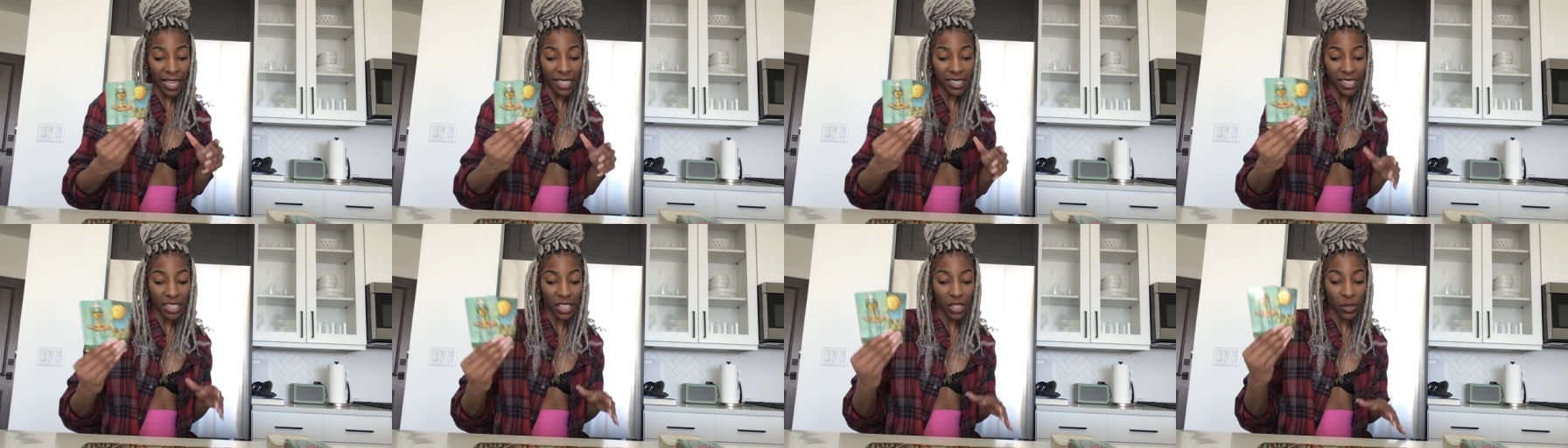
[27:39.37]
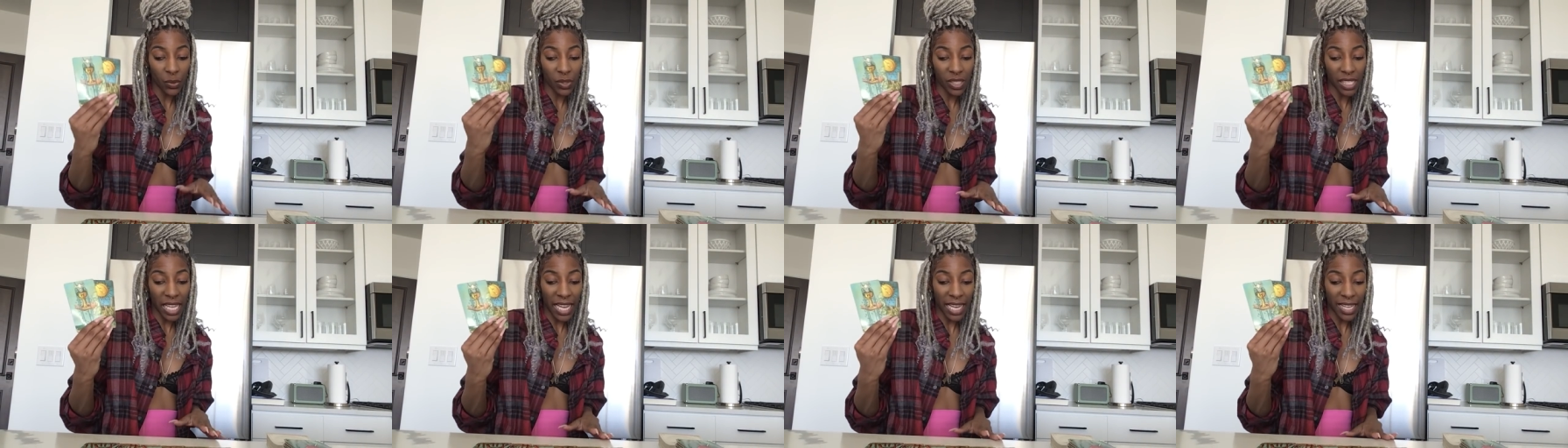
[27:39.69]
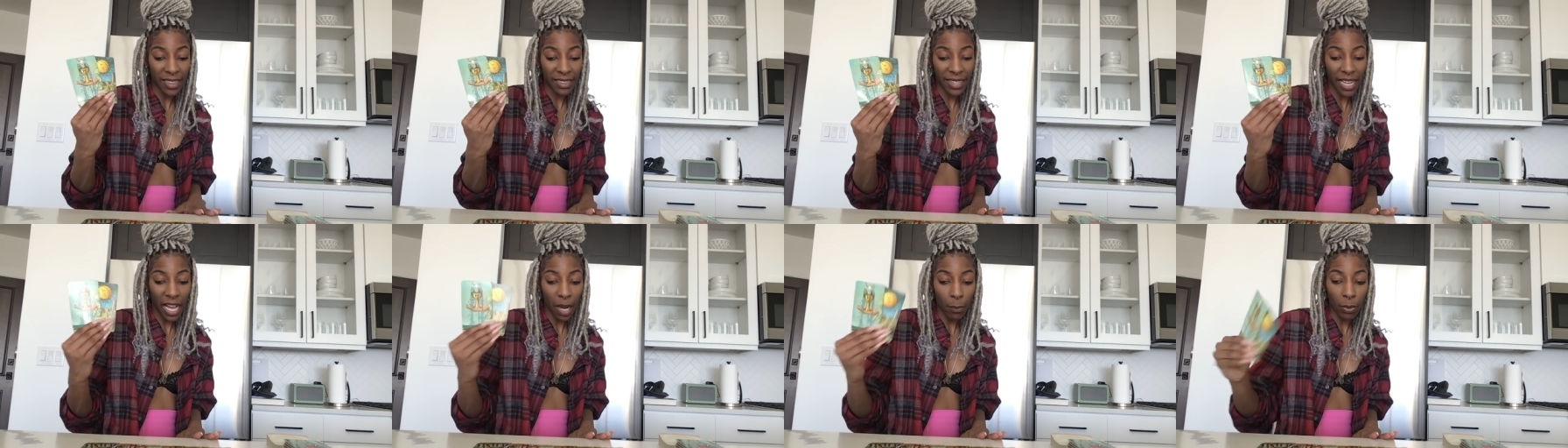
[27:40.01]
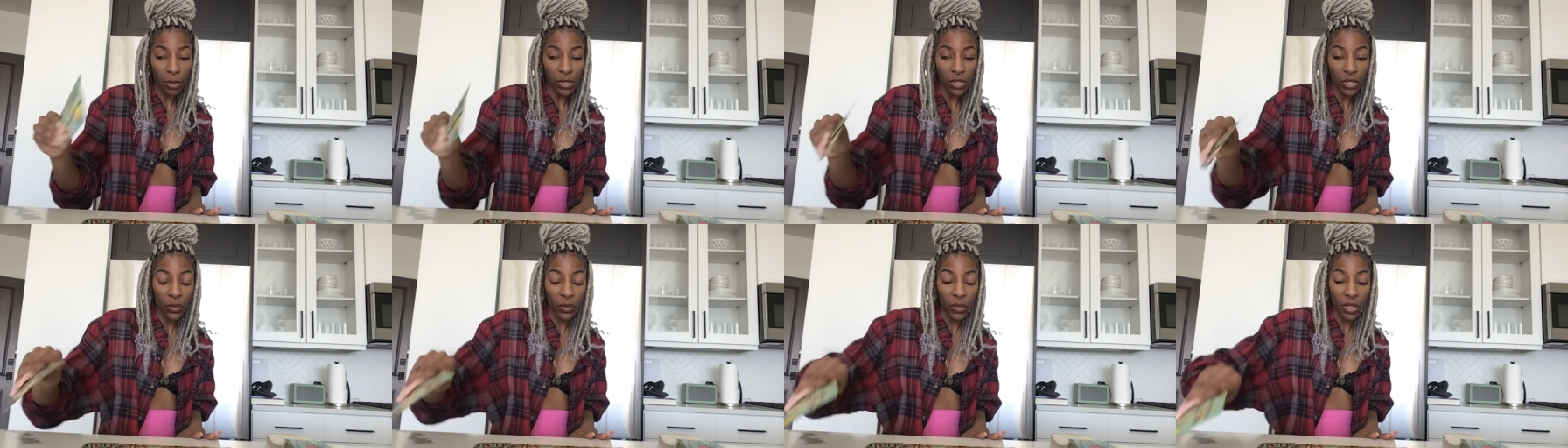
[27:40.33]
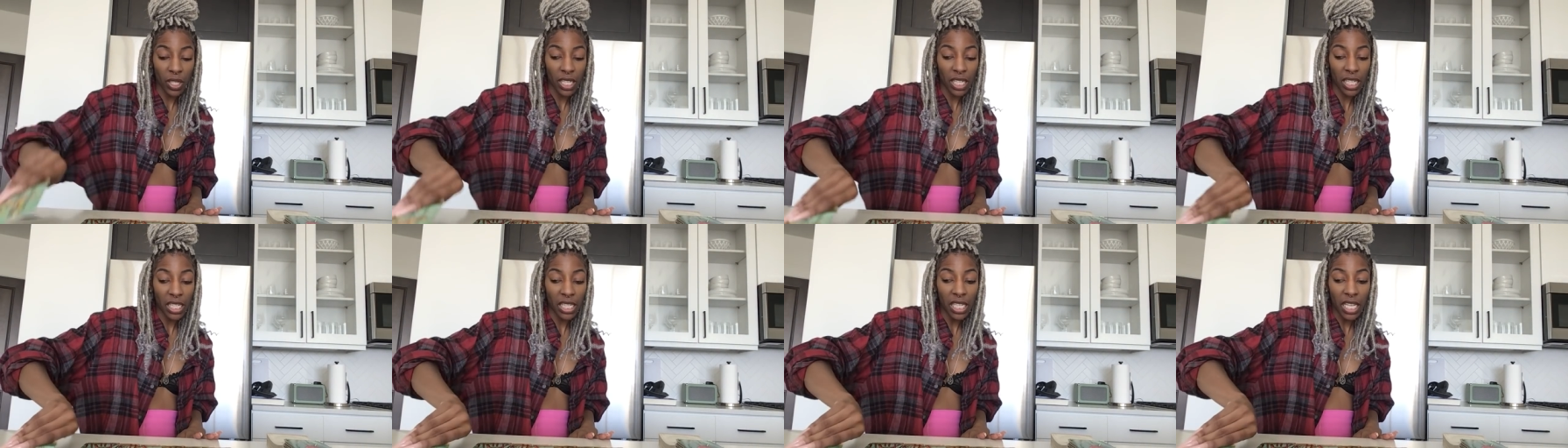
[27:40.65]
I see you taking the
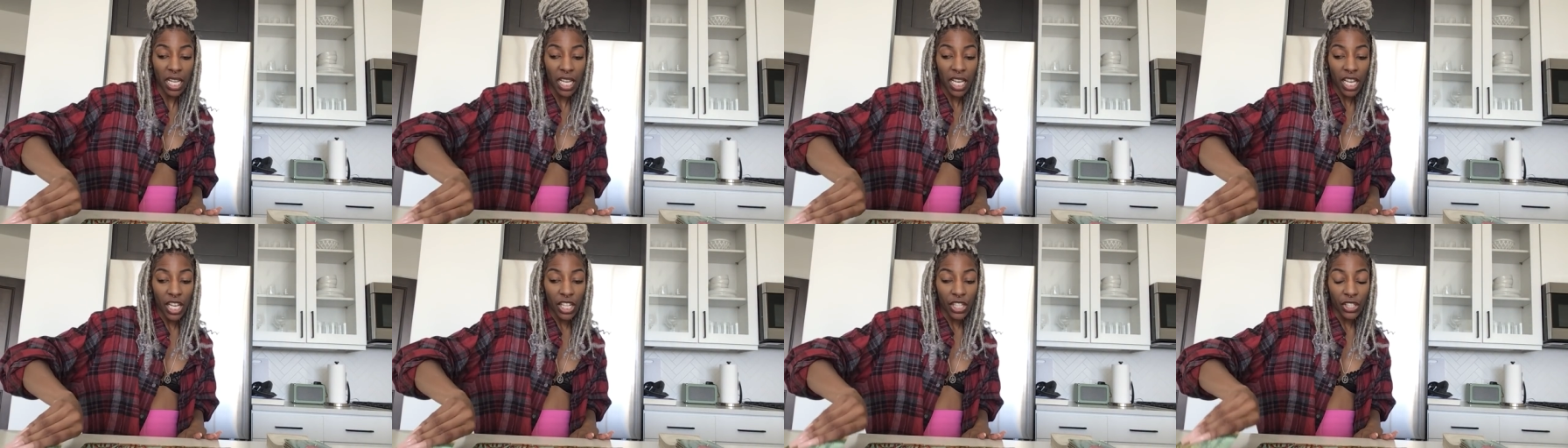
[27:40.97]
opportunity.